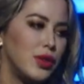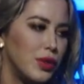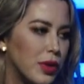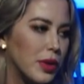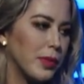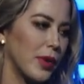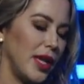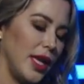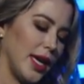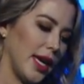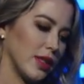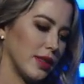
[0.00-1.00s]
do the
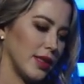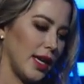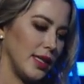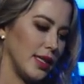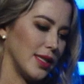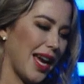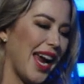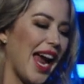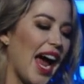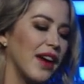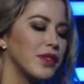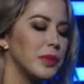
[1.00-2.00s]
breathing exercises. I
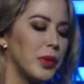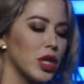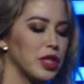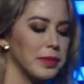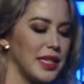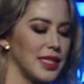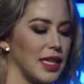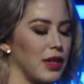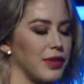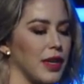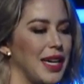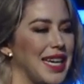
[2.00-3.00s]
have to push
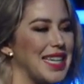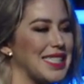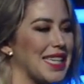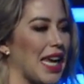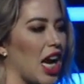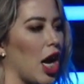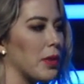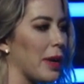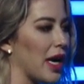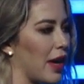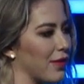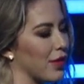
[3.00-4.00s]
myself to get out of
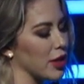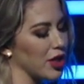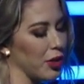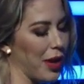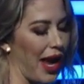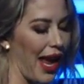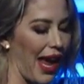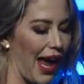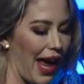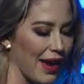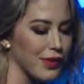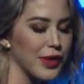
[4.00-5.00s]
my comfort zone
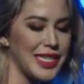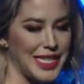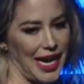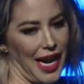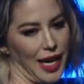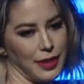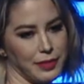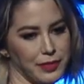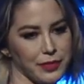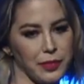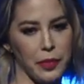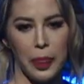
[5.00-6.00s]
every day,
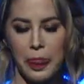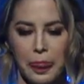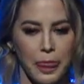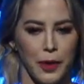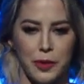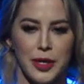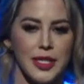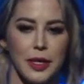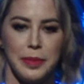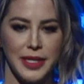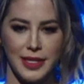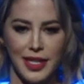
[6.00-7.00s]
or else
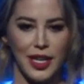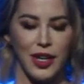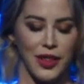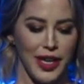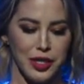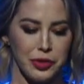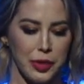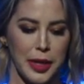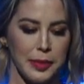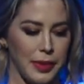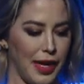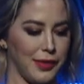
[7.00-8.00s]
I'll be sitting on that
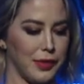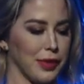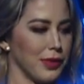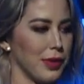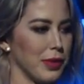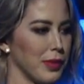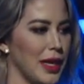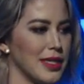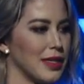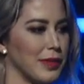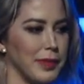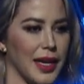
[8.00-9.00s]
train platform for the
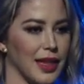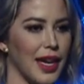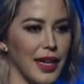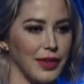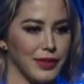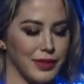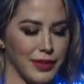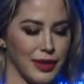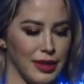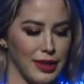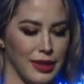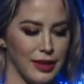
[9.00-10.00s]
rest of my life,
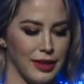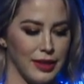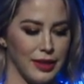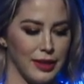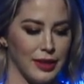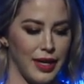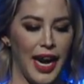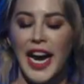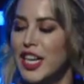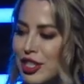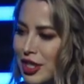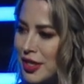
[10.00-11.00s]

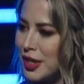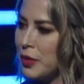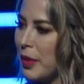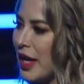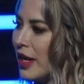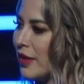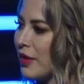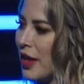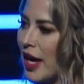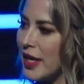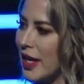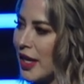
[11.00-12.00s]
anxiously waiting for
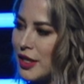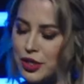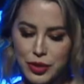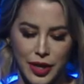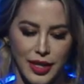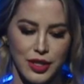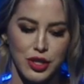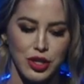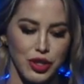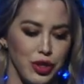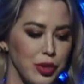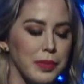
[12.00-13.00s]
that next train to
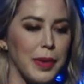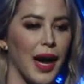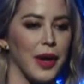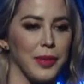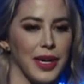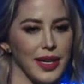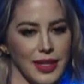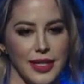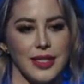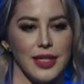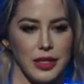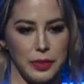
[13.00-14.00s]
zoom by when I
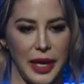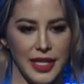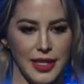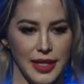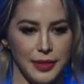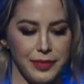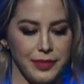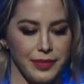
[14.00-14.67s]
least expect it.